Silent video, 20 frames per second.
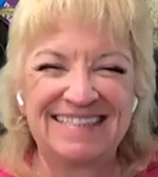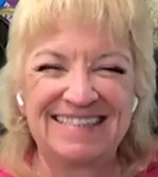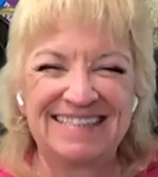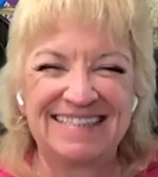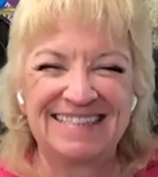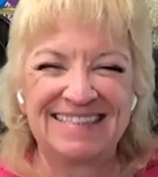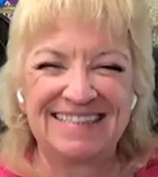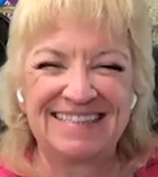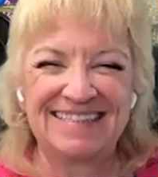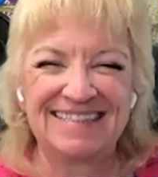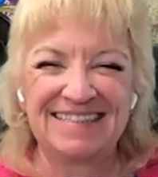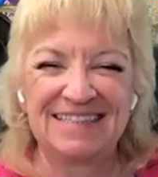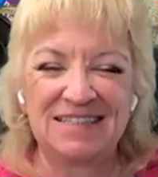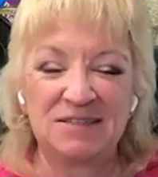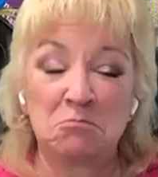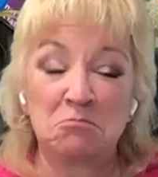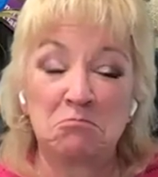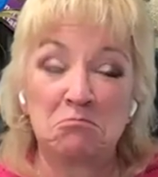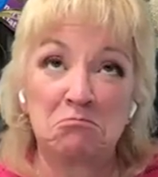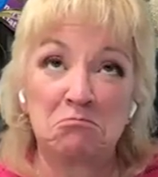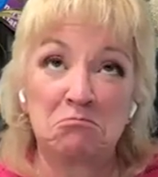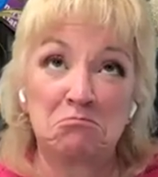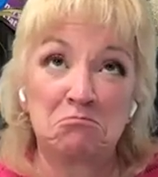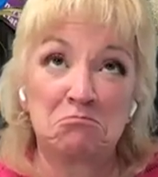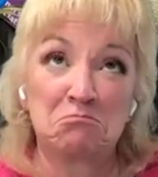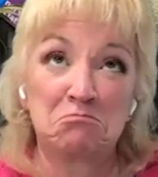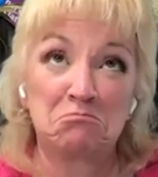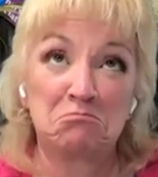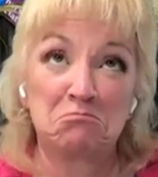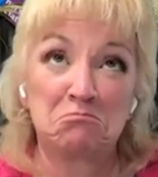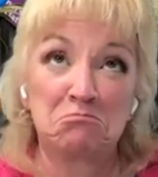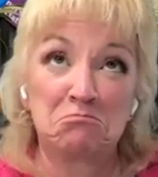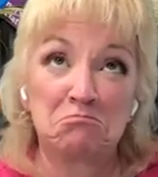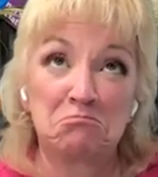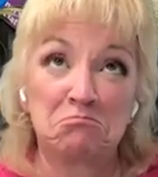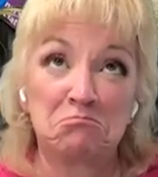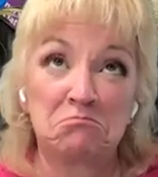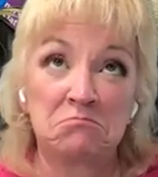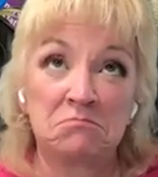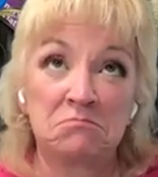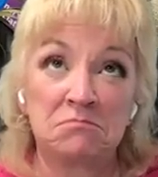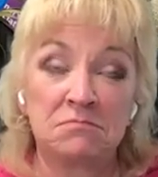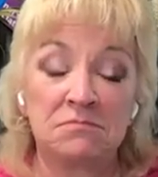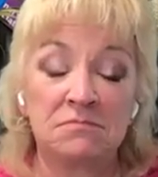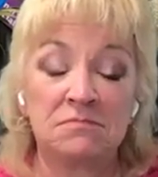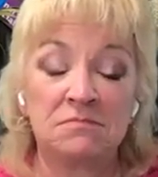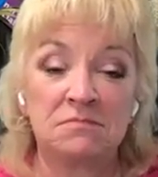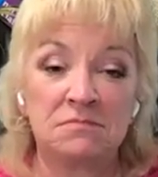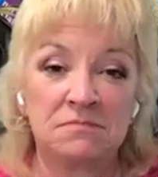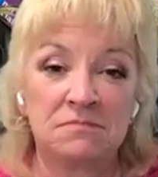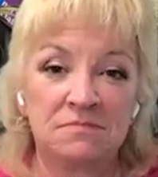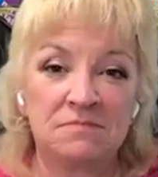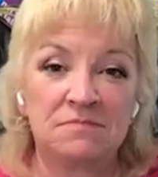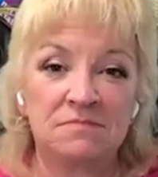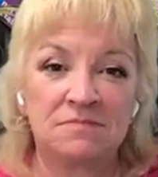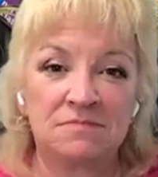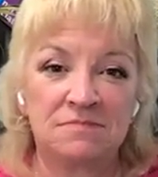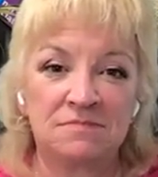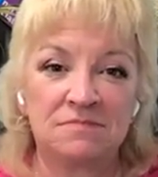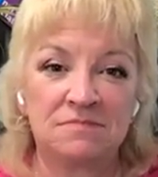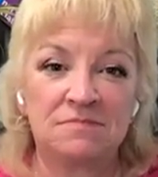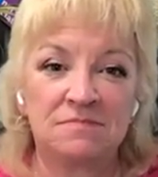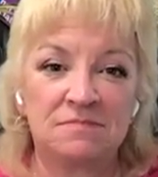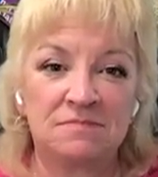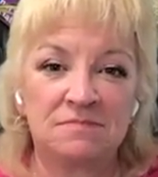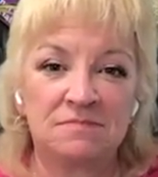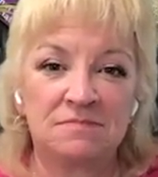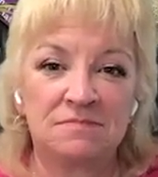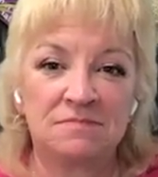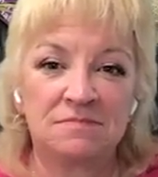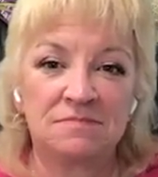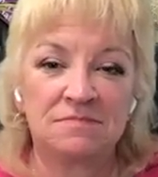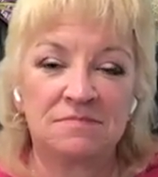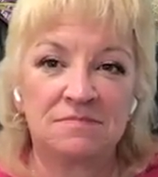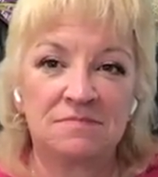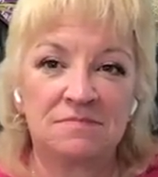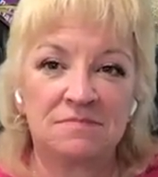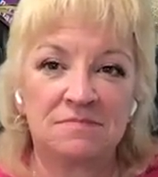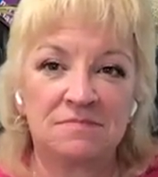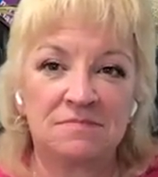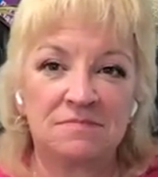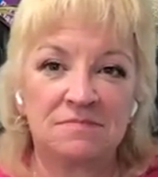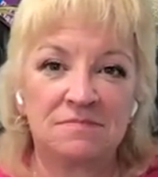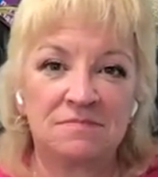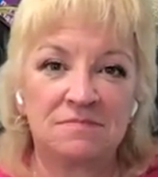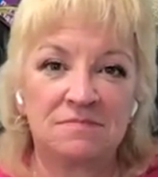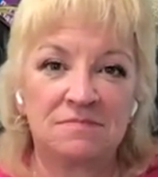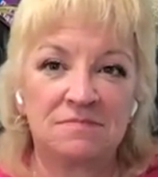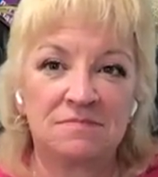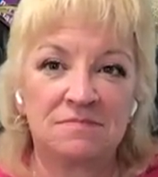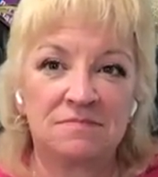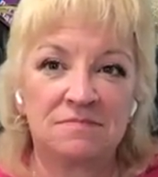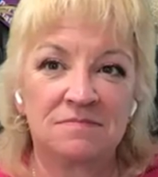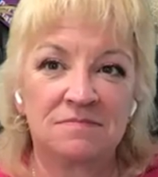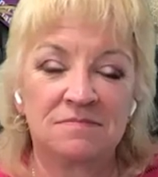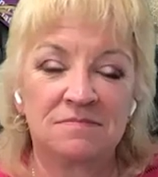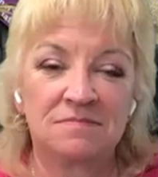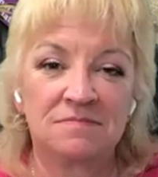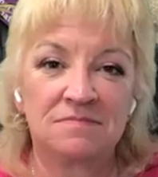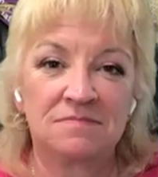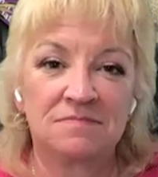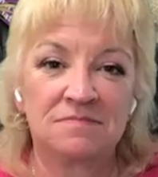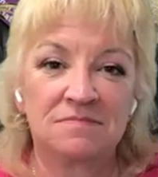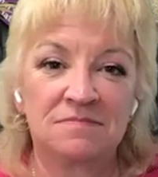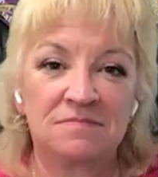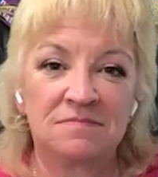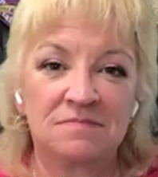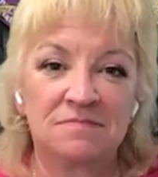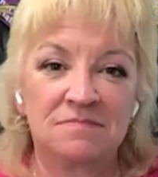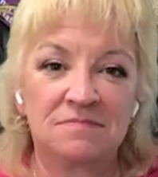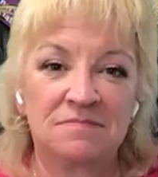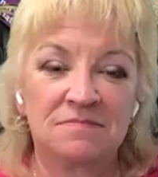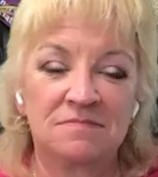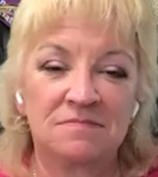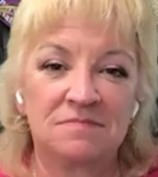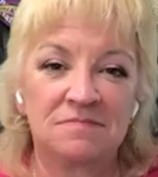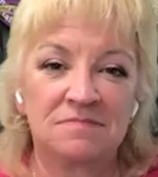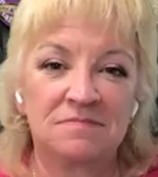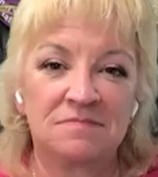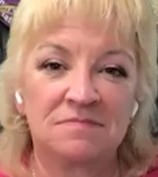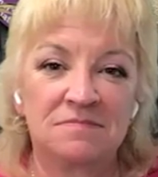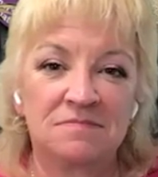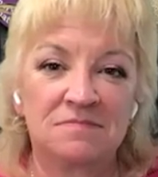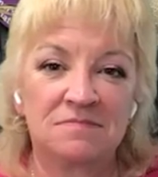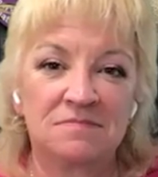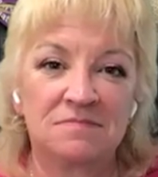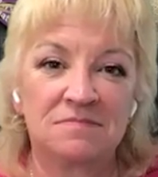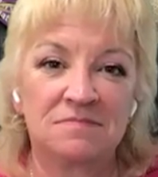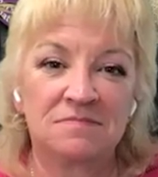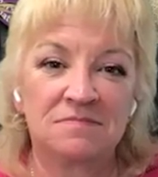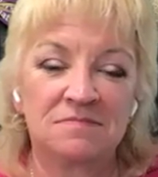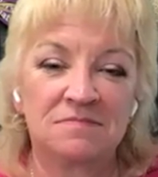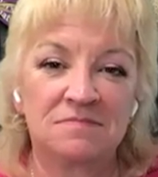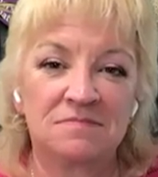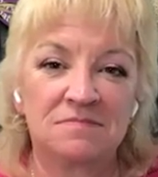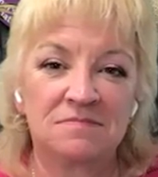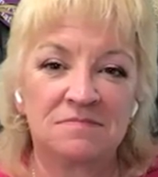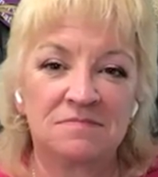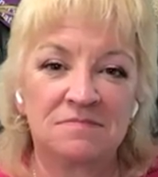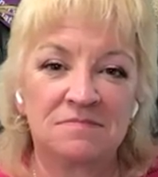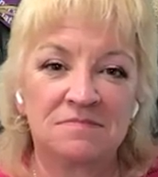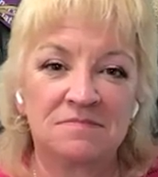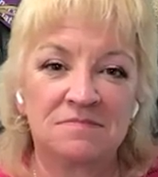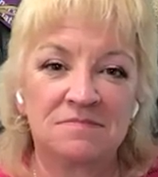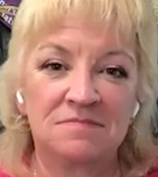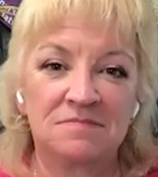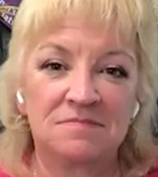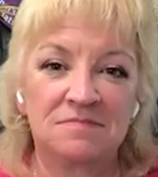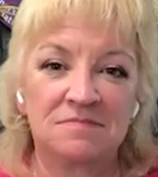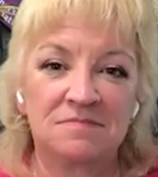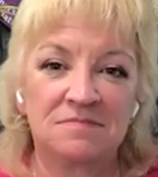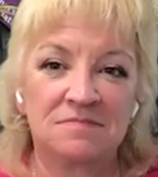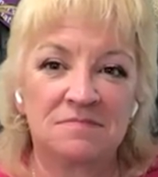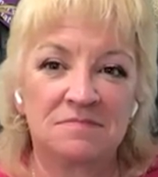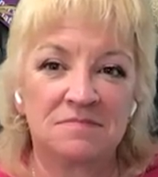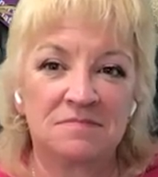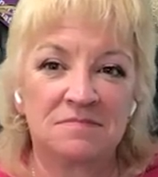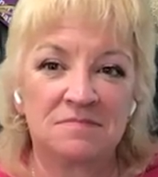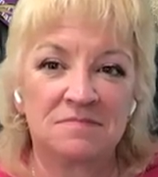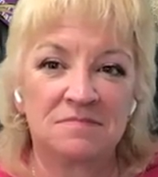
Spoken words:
[no speech]